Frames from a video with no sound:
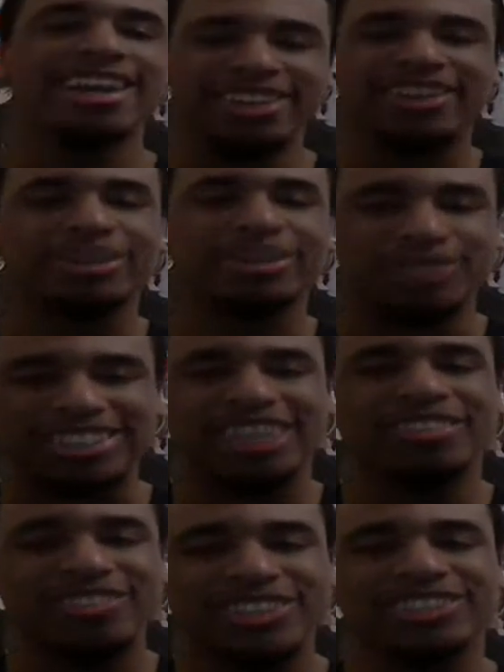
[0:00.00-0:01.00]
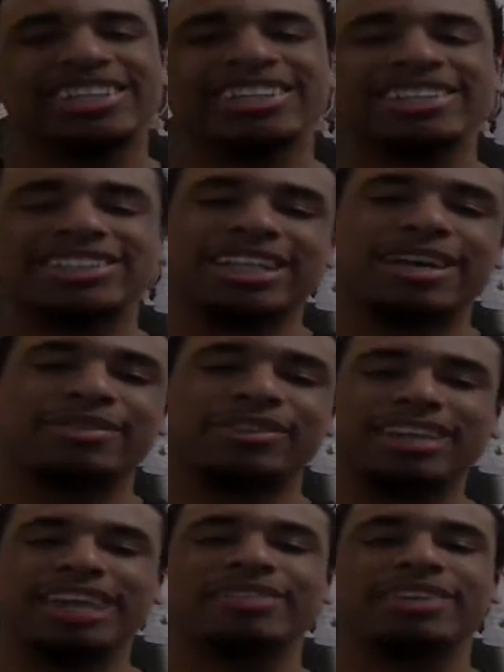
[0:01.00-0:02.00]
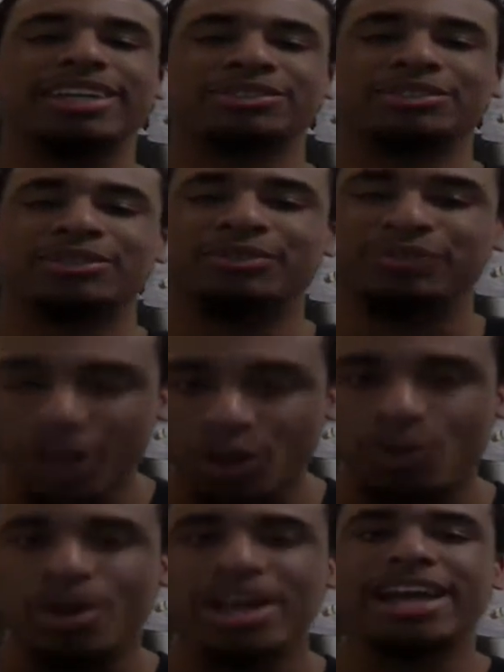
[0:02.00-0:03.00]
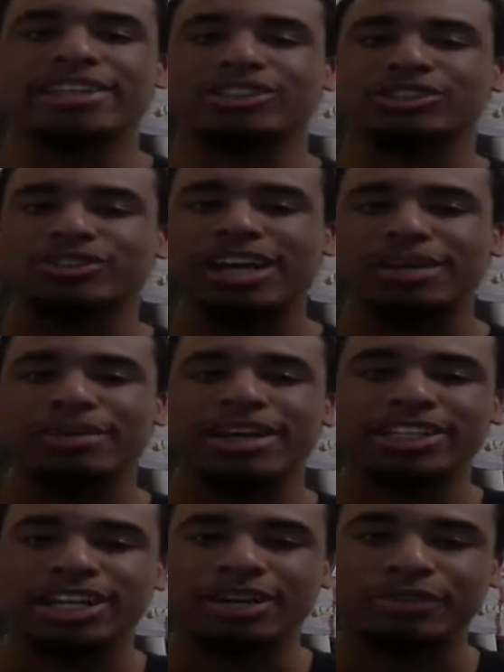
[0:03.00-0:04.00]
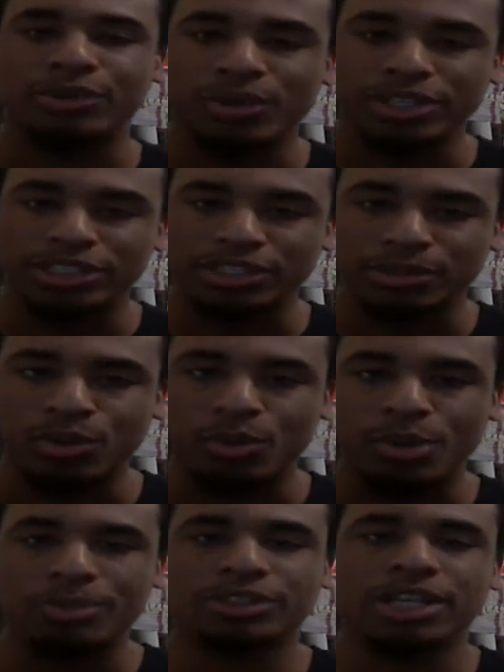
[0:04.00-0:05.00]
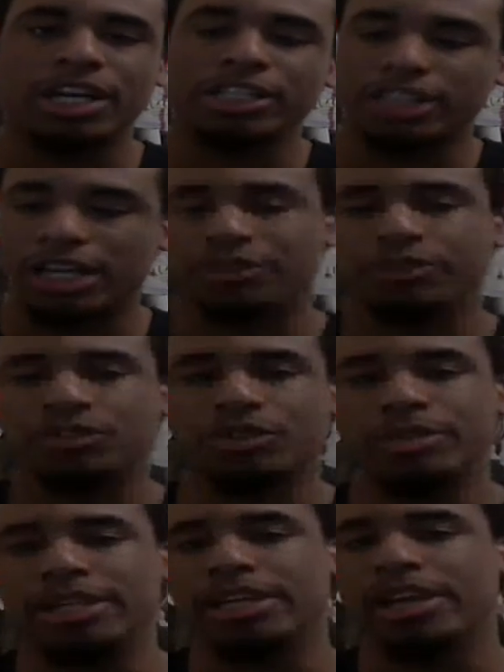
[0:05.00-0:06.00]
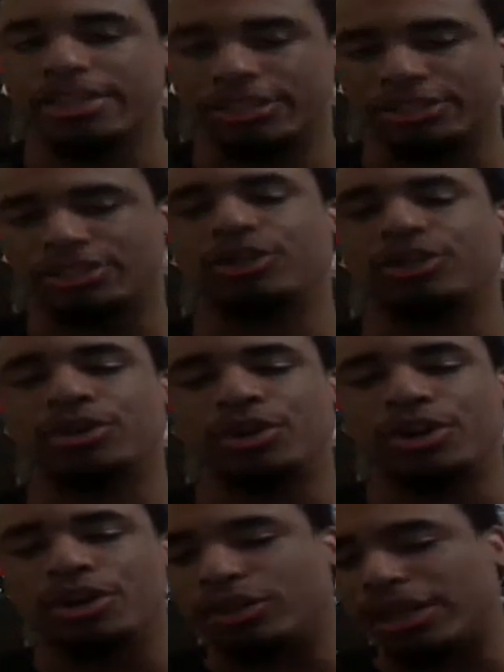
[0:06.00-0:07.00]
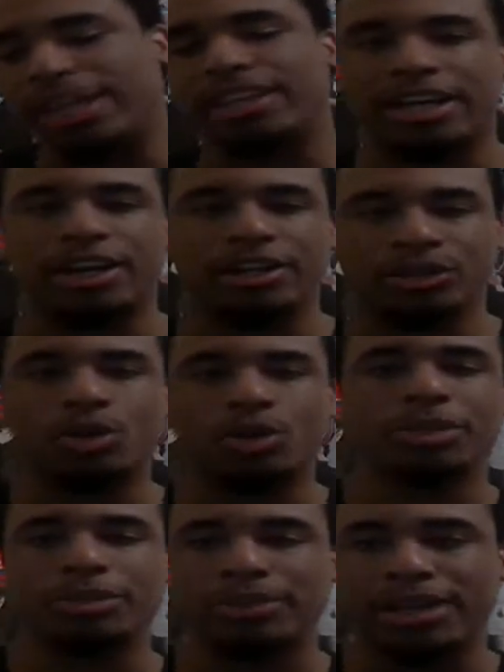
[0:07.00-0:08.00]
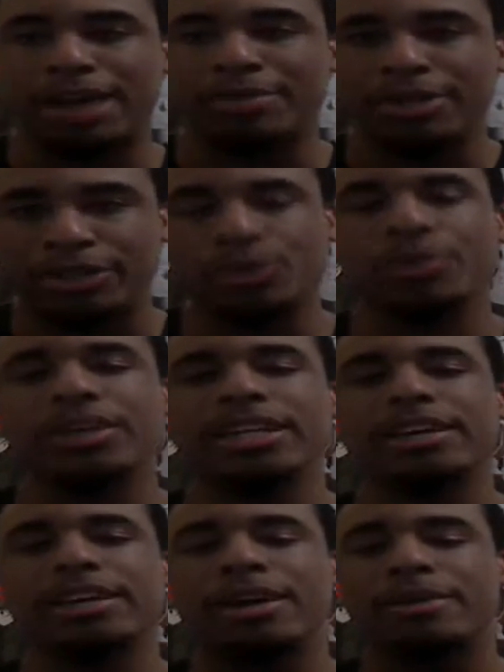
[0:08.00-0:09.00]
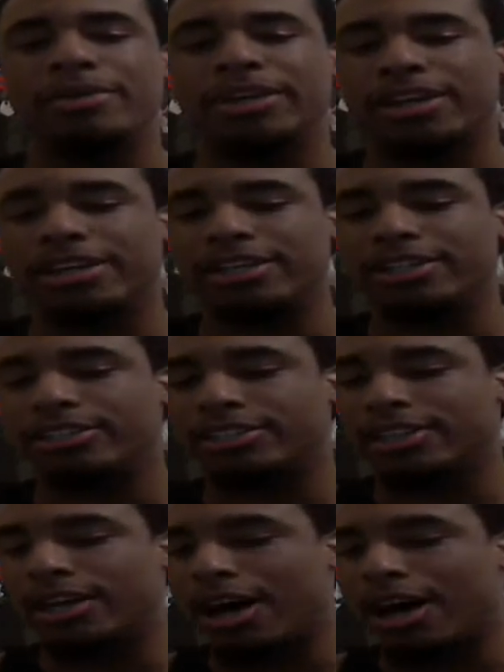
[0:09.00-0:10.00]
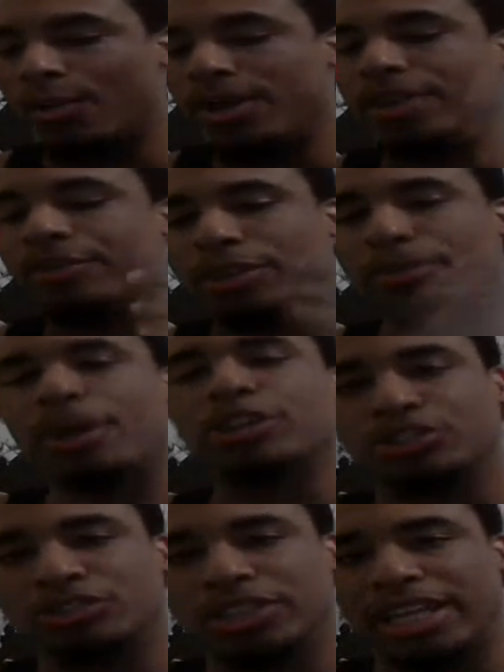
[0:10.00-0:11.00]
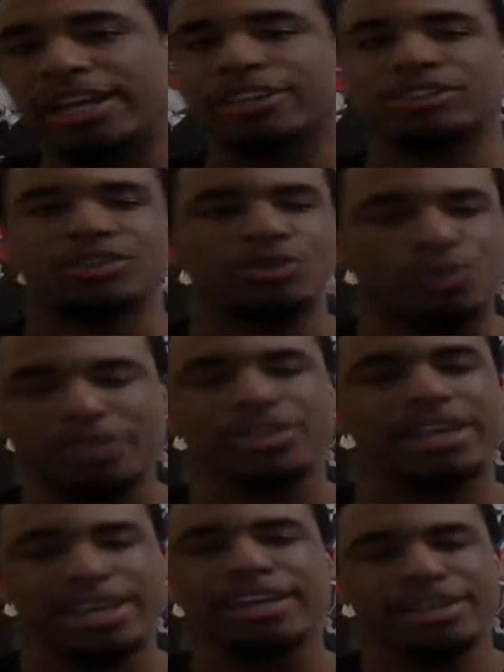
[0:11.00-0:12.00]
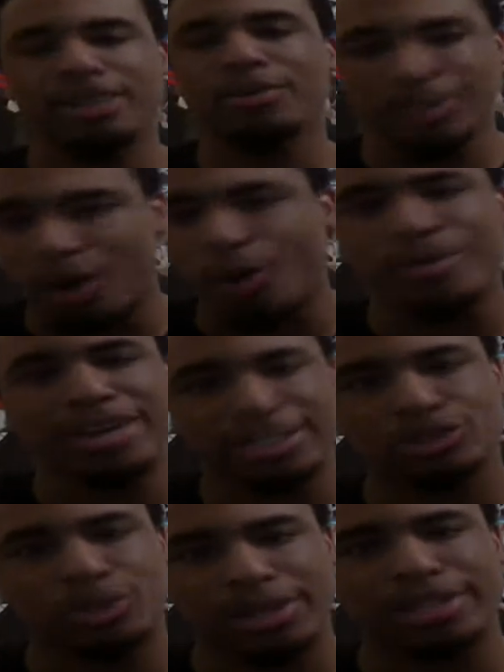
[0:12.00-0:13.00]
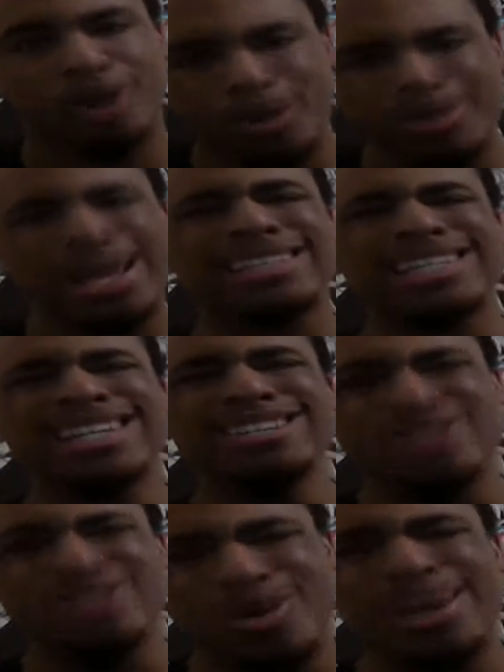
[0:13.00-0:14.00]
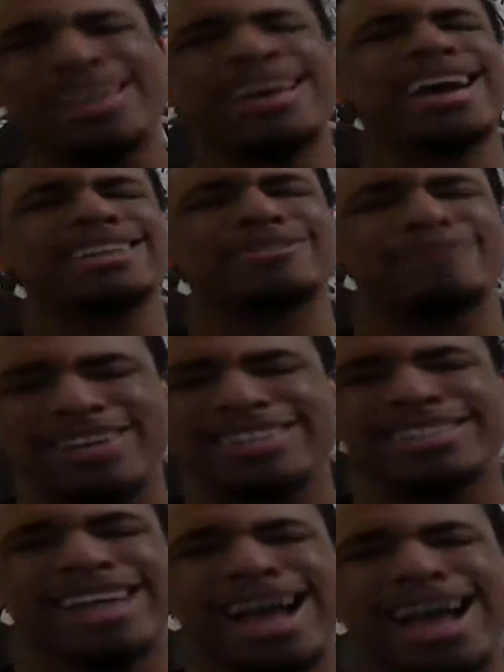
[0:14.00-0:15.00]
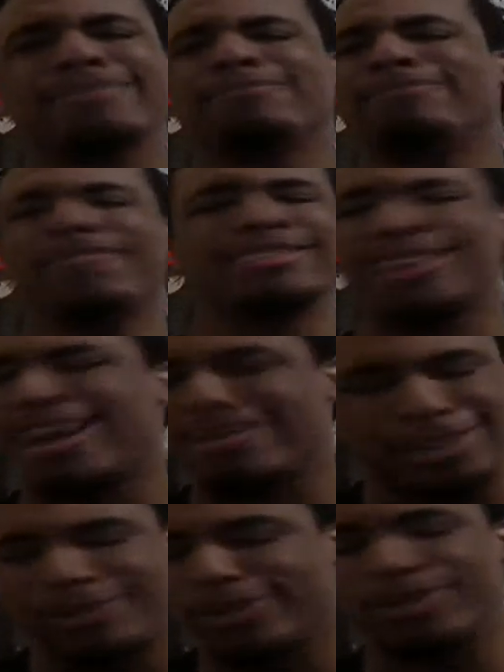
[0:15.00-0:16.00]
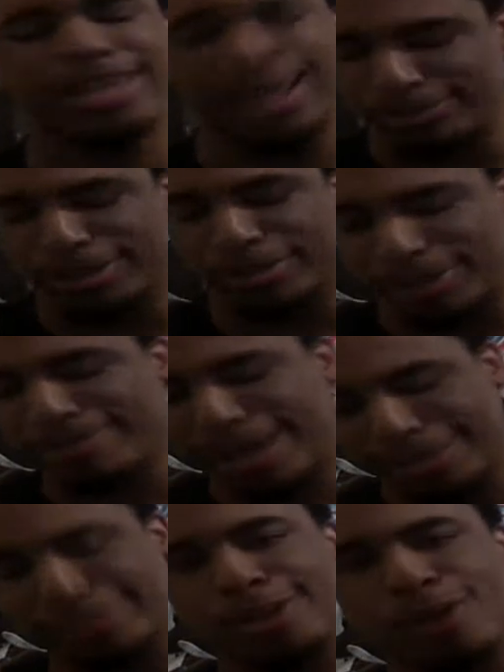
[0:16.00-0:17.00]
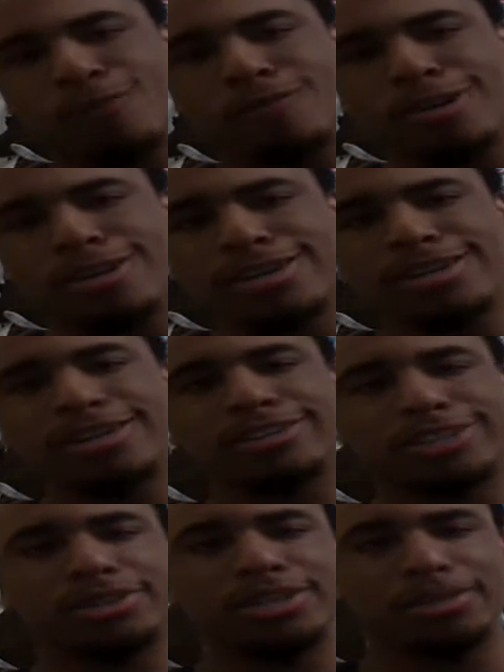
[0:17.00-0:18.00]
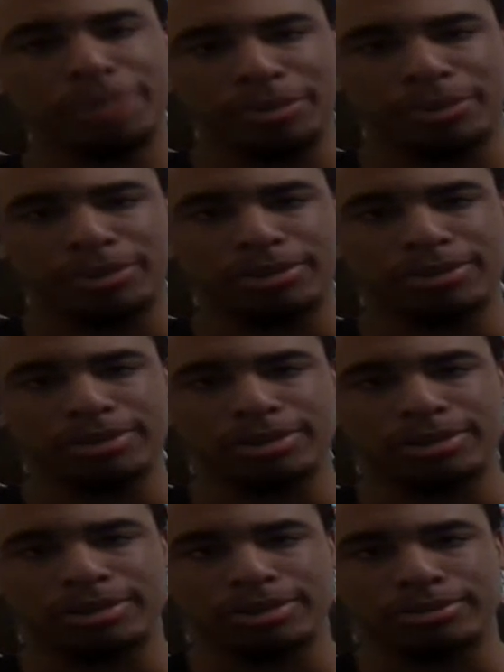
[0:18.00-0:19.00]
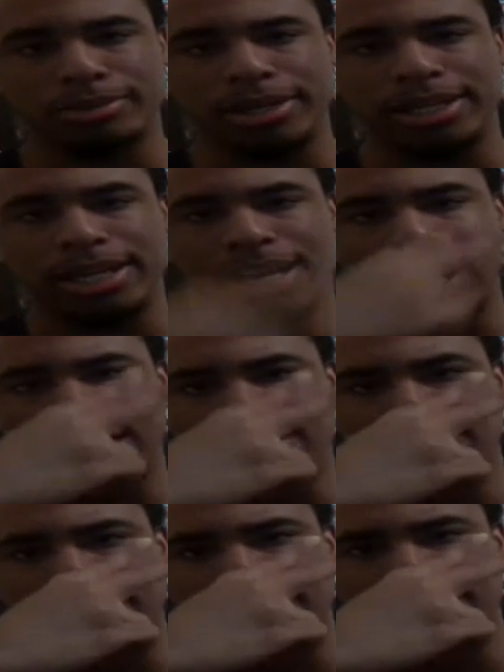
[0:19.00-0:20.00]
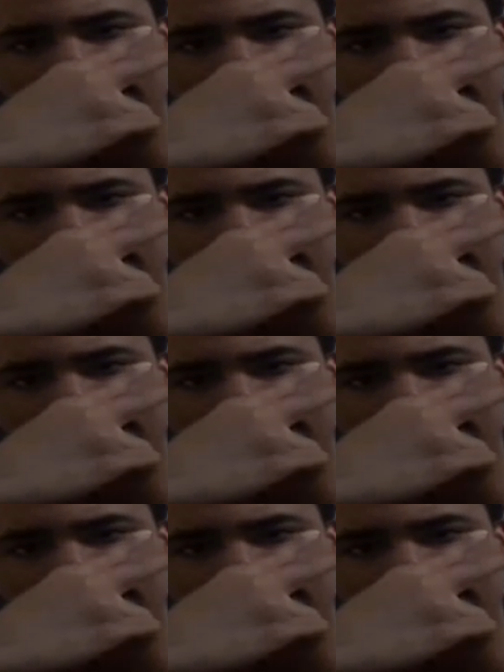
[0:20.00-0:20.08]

Leave a below, tell me what you think of this chapter, like this review, and subscribe to my channel if you want to see some more One Piece chapter reviews from me. This is a little late like normally, but I've been doing it because I'm waiting for the manga stream scan. So with that, yeah, you know, I hope you guys enjoyed it. Hope you guys enjoyed. Had some fun time stuff. Yeah, it's been the Thabreakmaster though. And until then, people, break out.